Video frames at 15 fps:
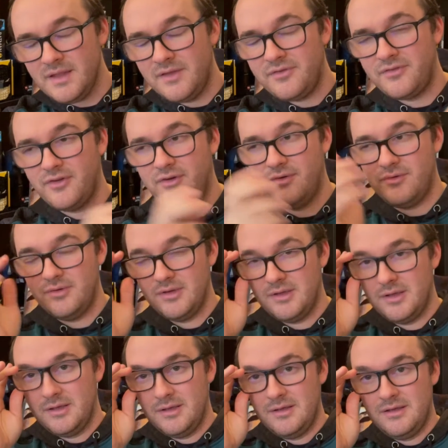So
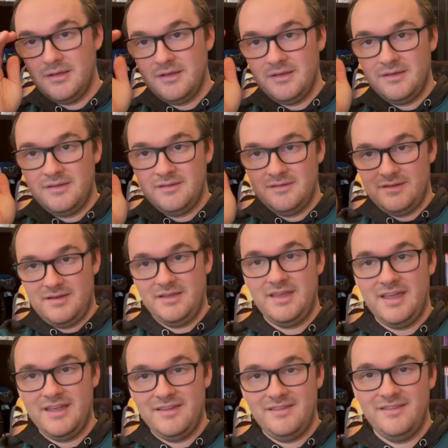
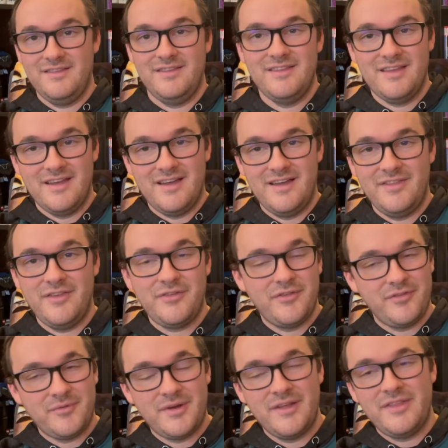again, this
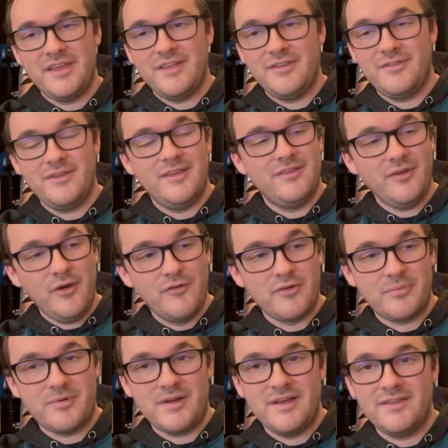is the one I think is
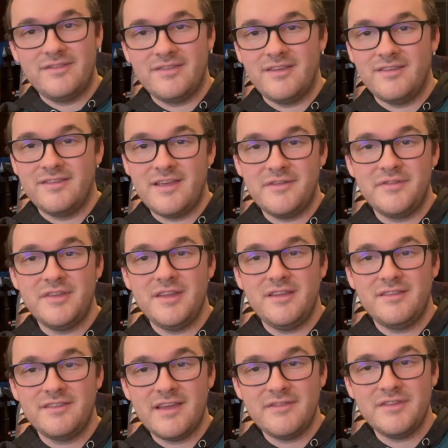overpriced.
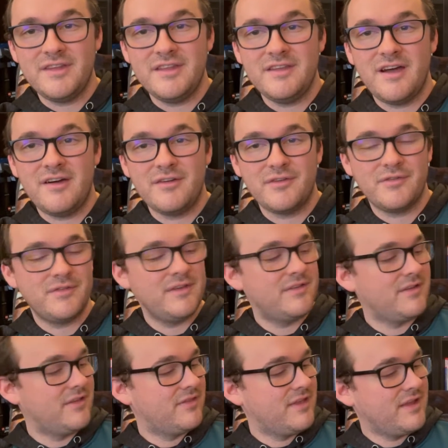$70 for
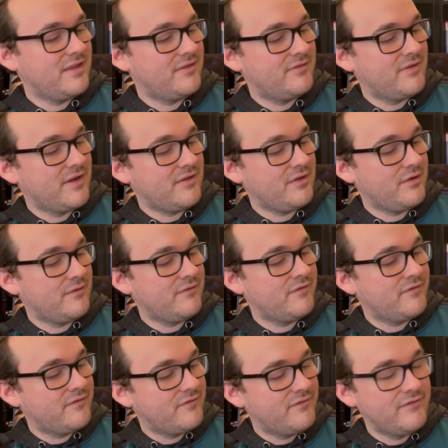this I think is fairly,
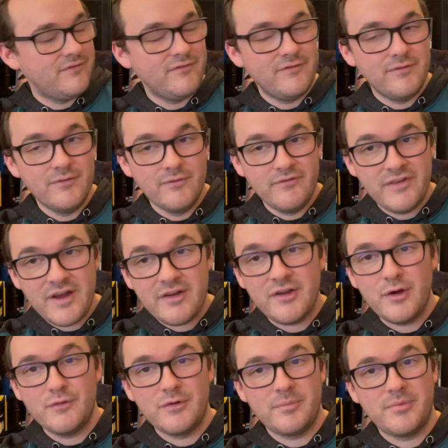very
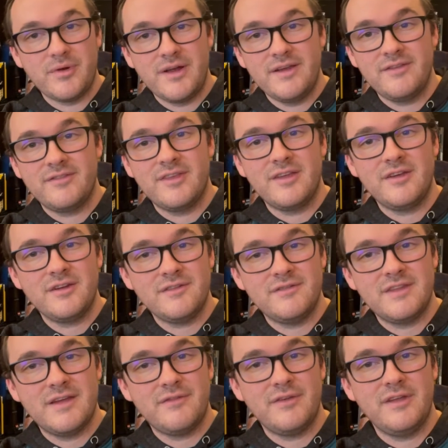overpriced. They could
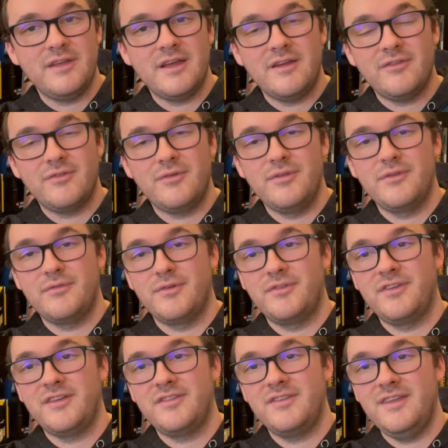have definitely sold this for
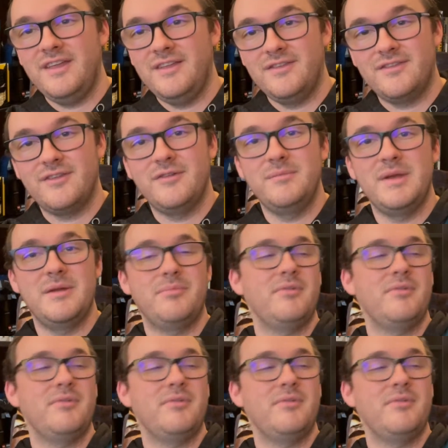$60 and still made a